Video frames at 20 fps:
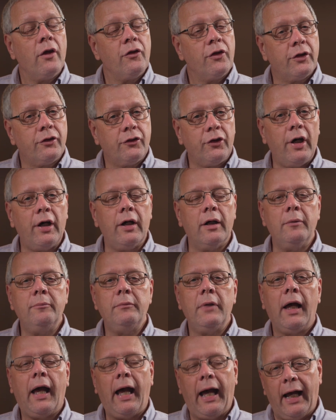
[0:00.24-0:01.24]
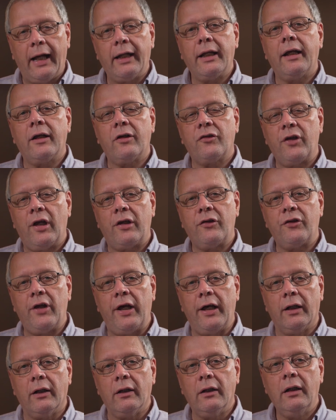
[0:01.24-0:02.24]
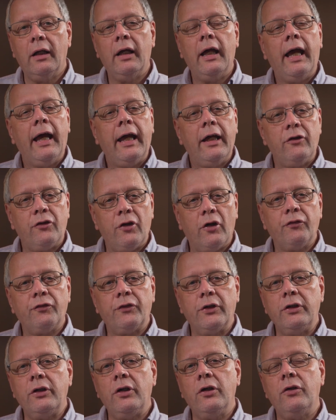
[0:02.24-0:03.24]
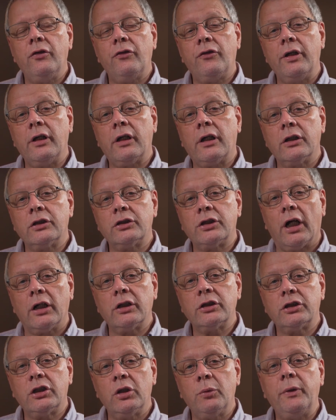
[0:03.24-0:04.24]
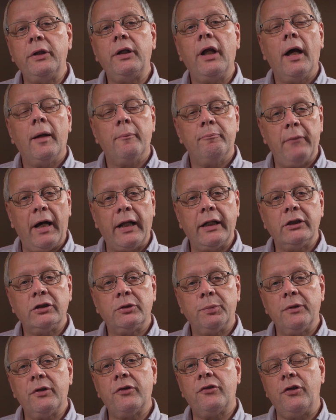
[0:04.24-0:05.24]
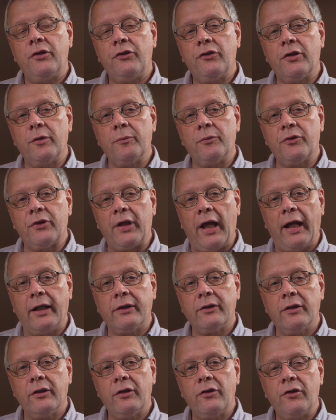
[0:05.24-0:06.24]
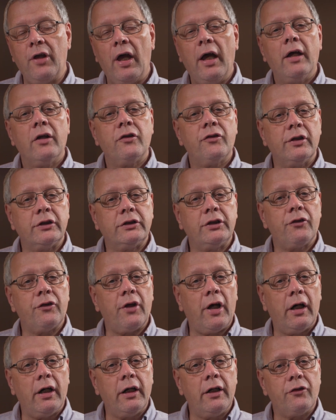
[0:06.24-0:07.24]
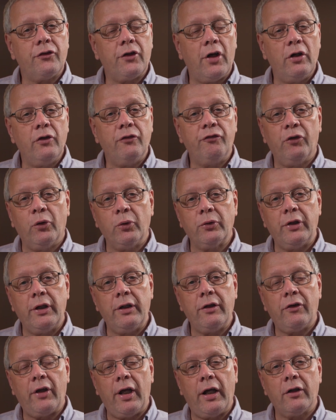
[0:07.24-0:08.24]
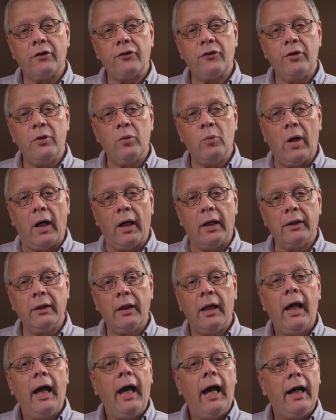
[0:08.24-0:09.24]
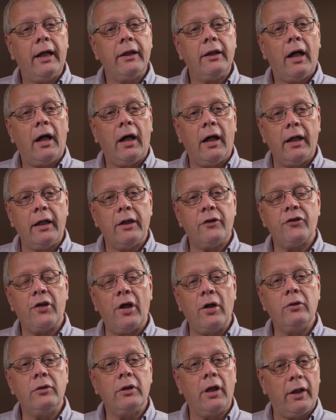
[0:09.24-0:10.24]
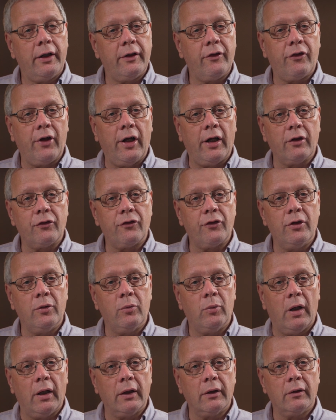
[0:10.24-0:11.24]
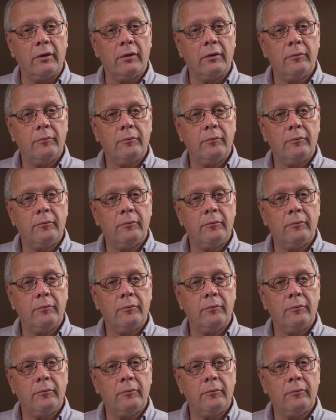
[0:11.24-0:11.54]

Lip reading: The term Annex SL is often used in conjunction with management system standards such as ISO 14001 and ISO 9001.